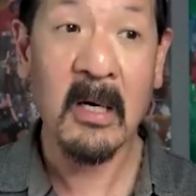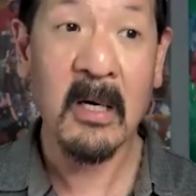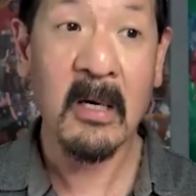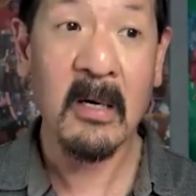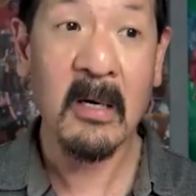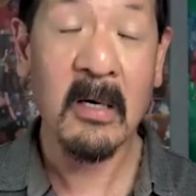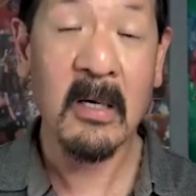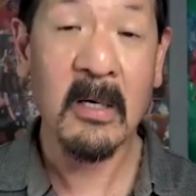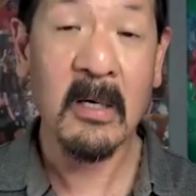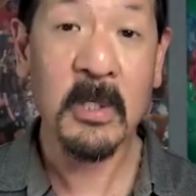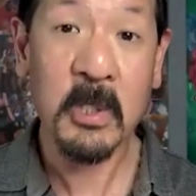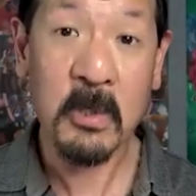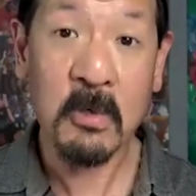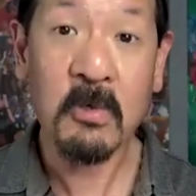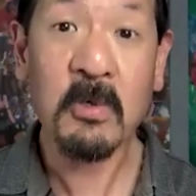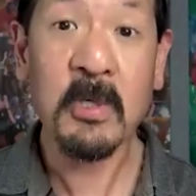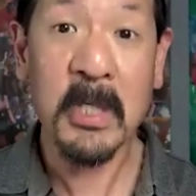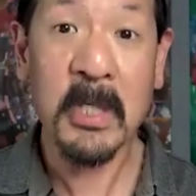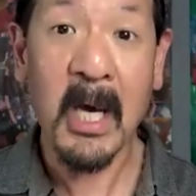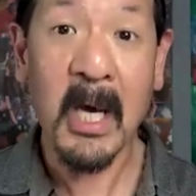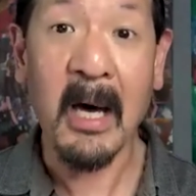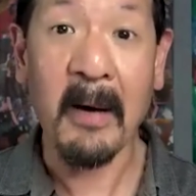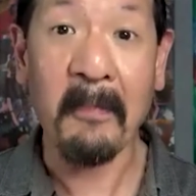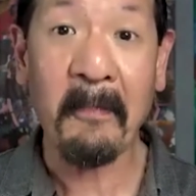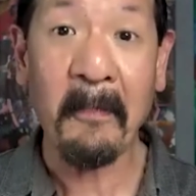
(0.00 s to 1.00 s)
screws
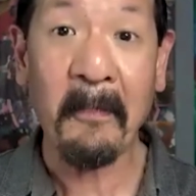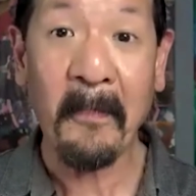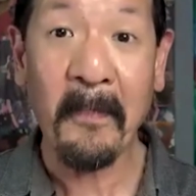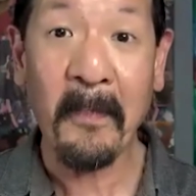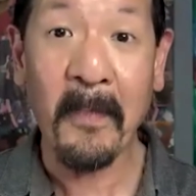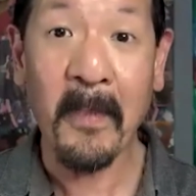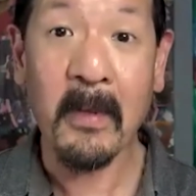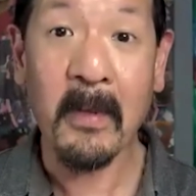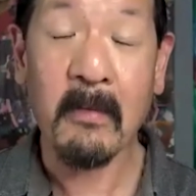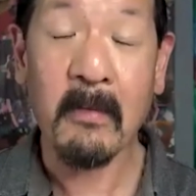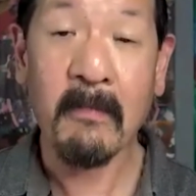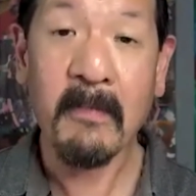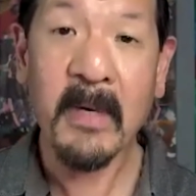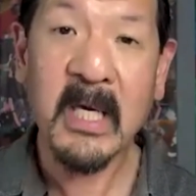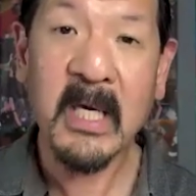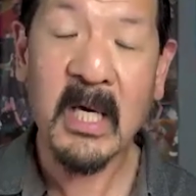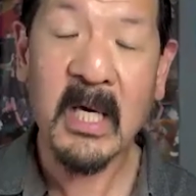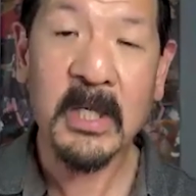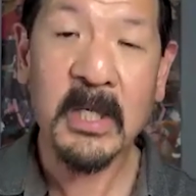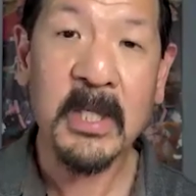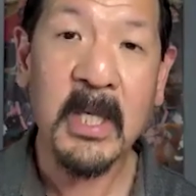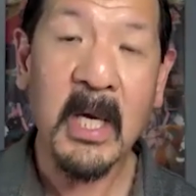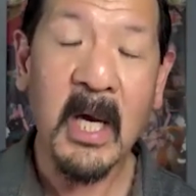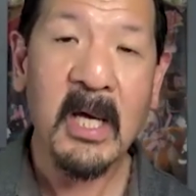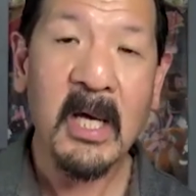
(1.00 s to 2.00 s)
up,
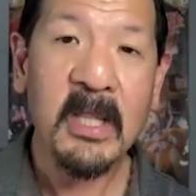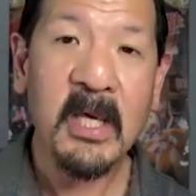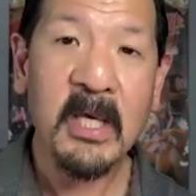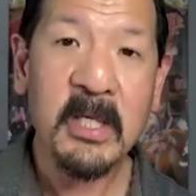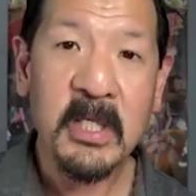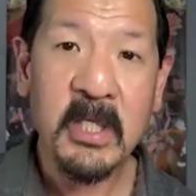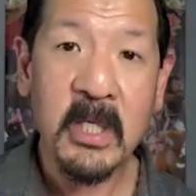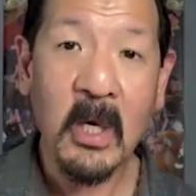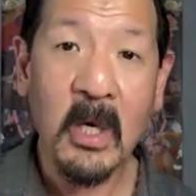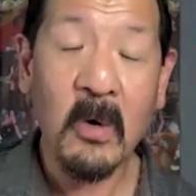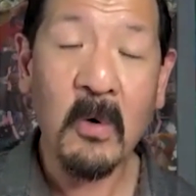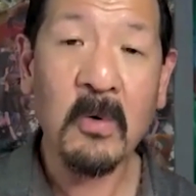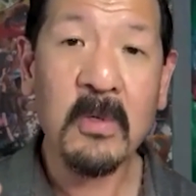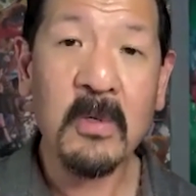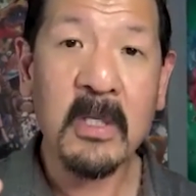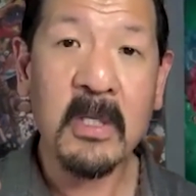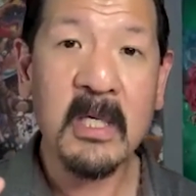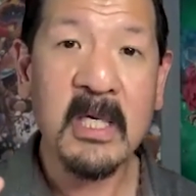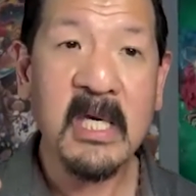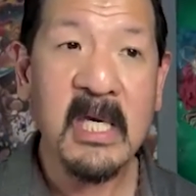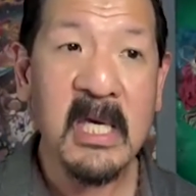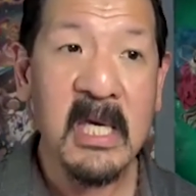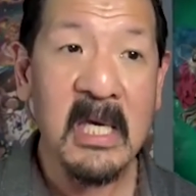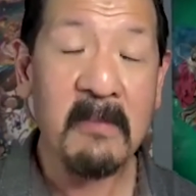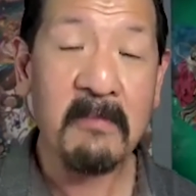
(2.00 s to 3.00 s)
because they don't
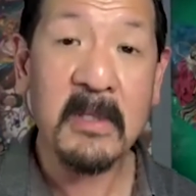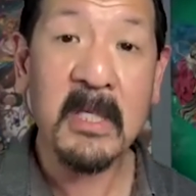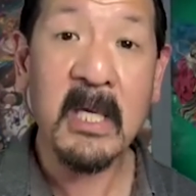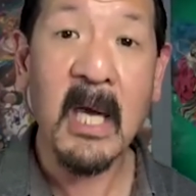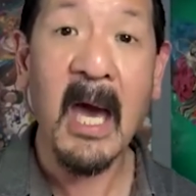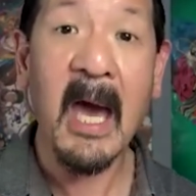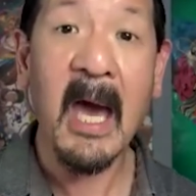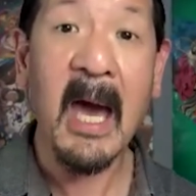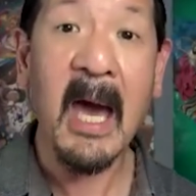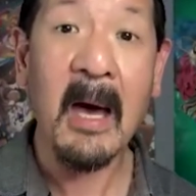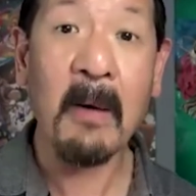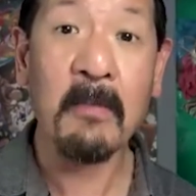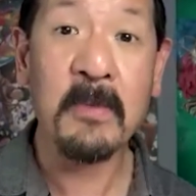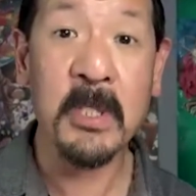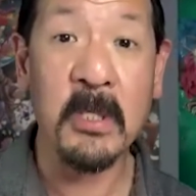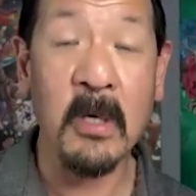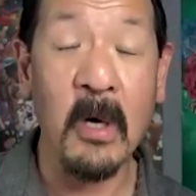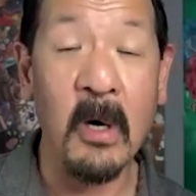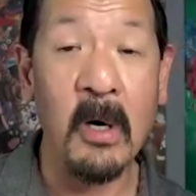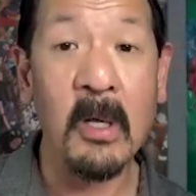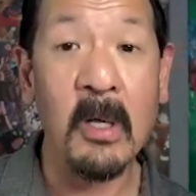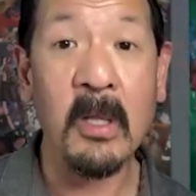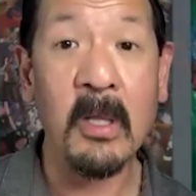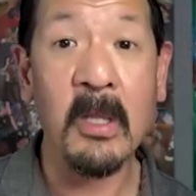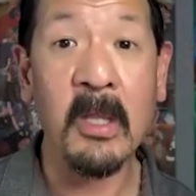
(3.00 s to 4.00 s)
keep tabs
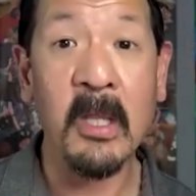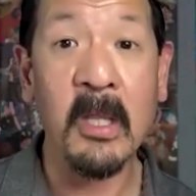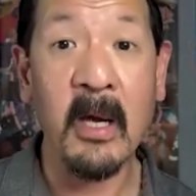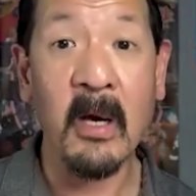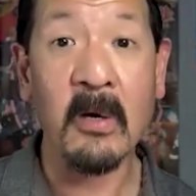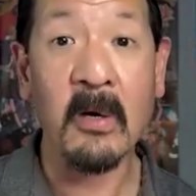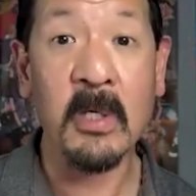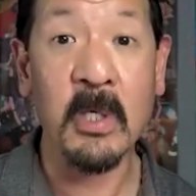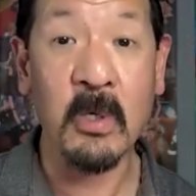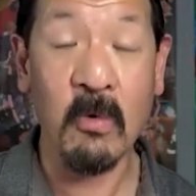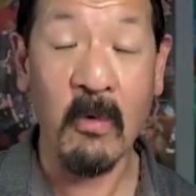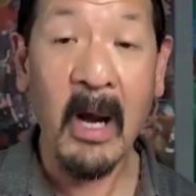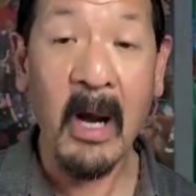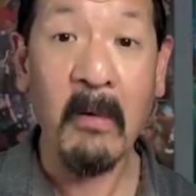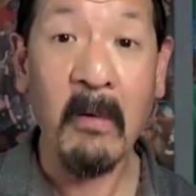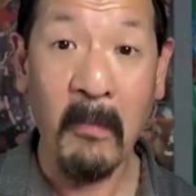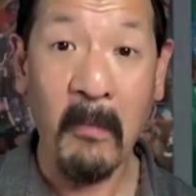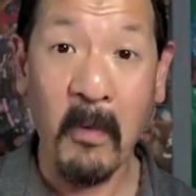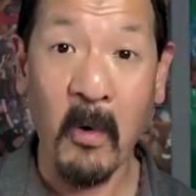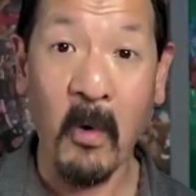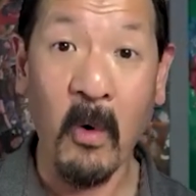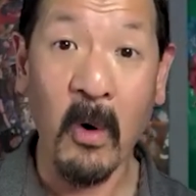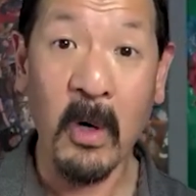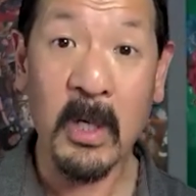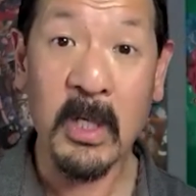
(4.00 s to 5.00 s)
on their direct
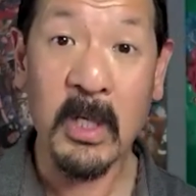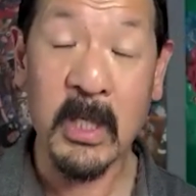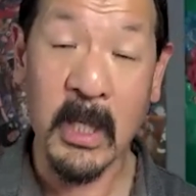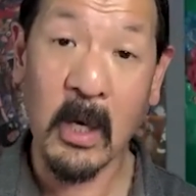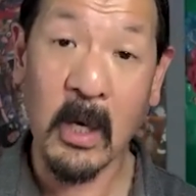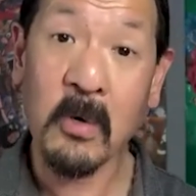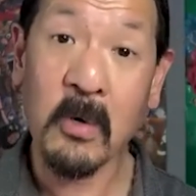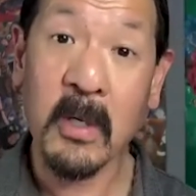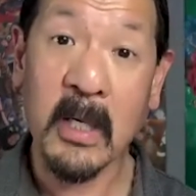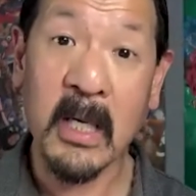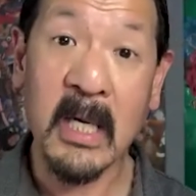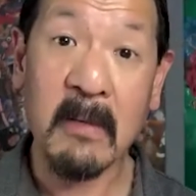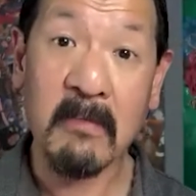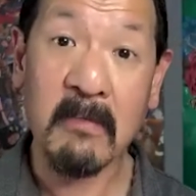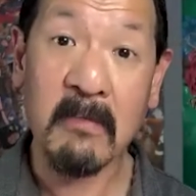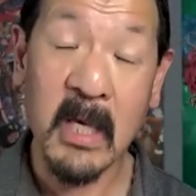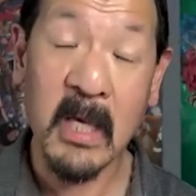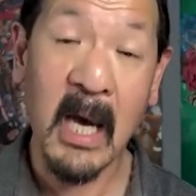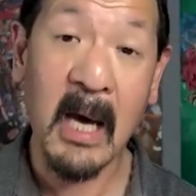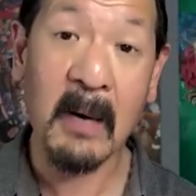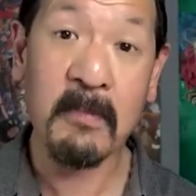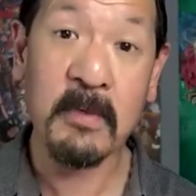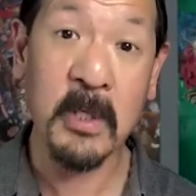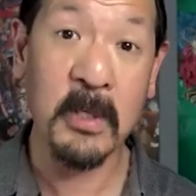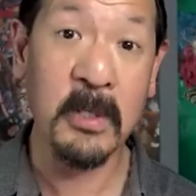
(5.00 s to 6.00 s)
reports. They don't keep
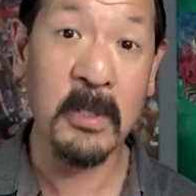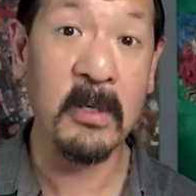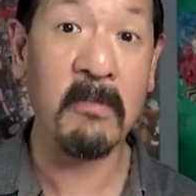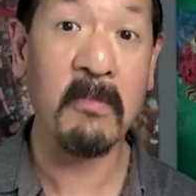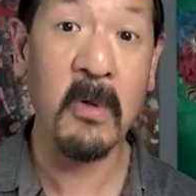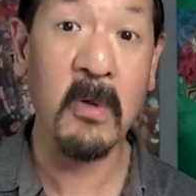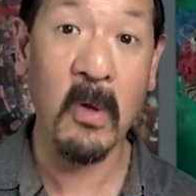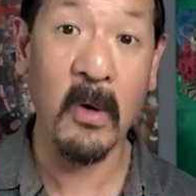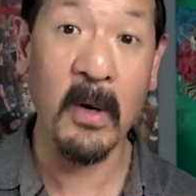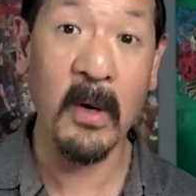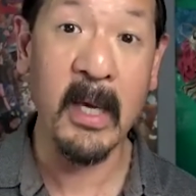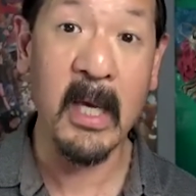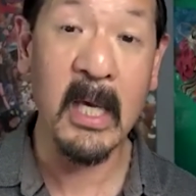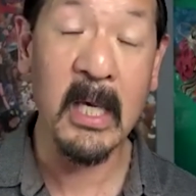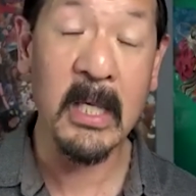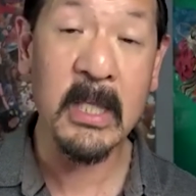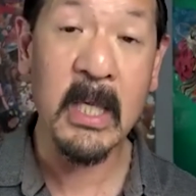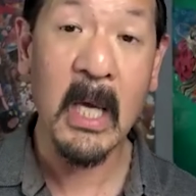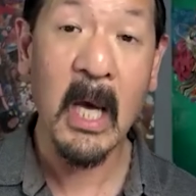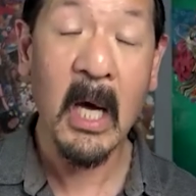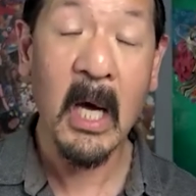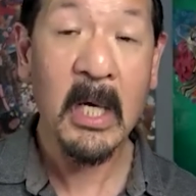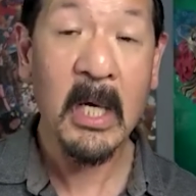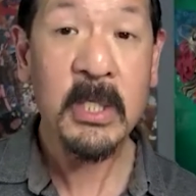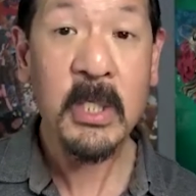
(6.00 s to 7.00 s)
tabs on their employees
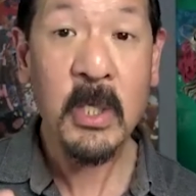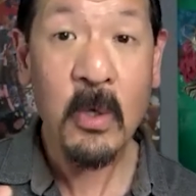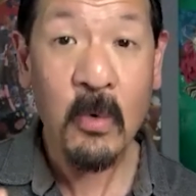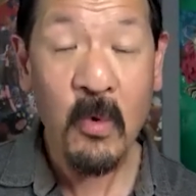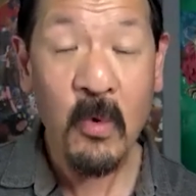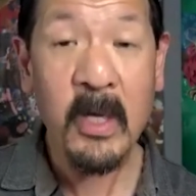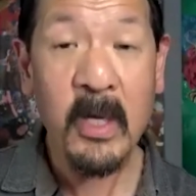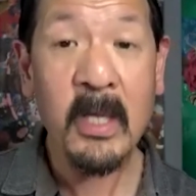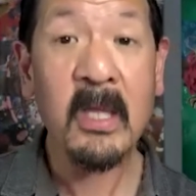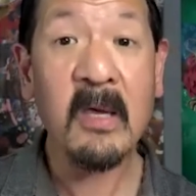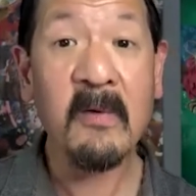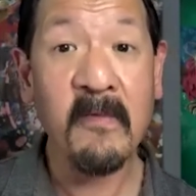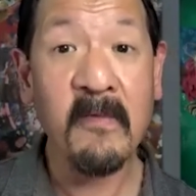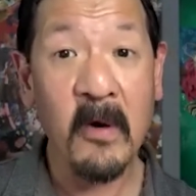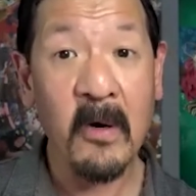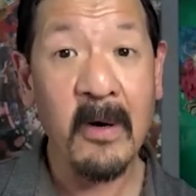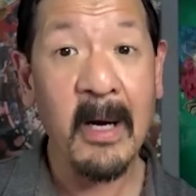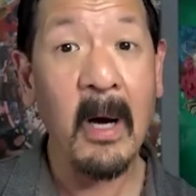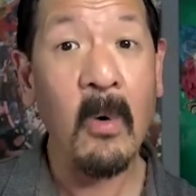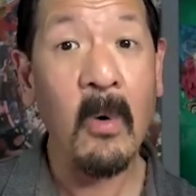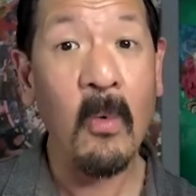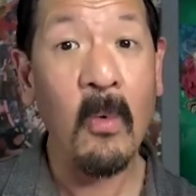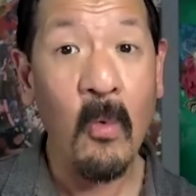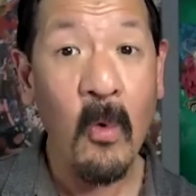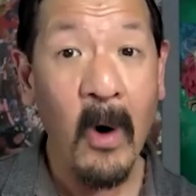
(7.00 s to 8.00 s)
to really figure
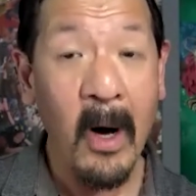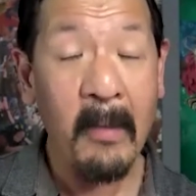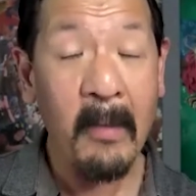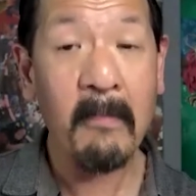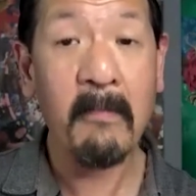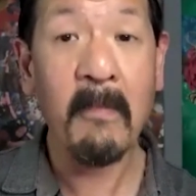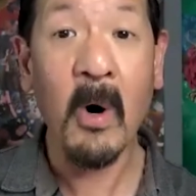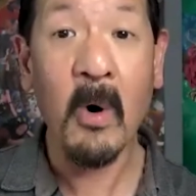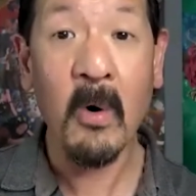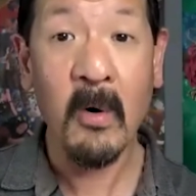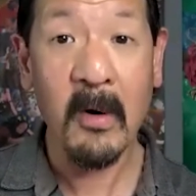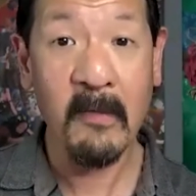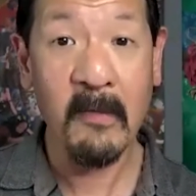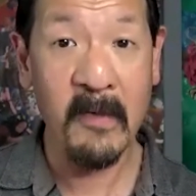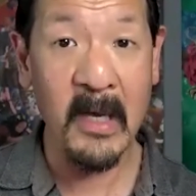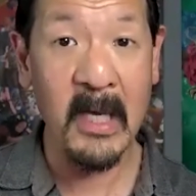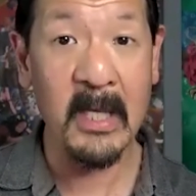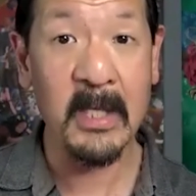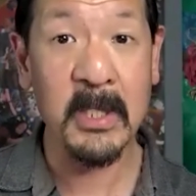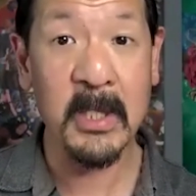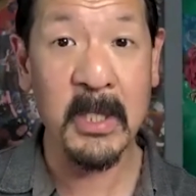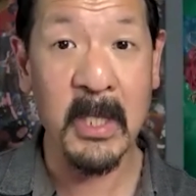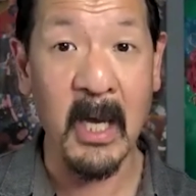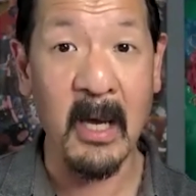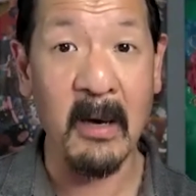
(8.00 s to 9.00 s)
out what
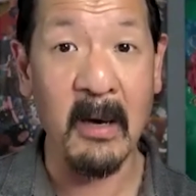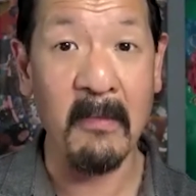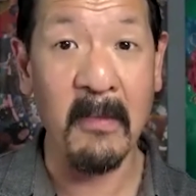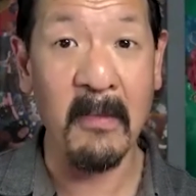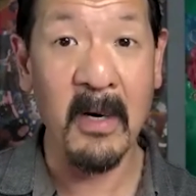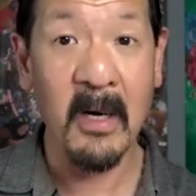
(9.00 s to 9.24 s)
motivates them.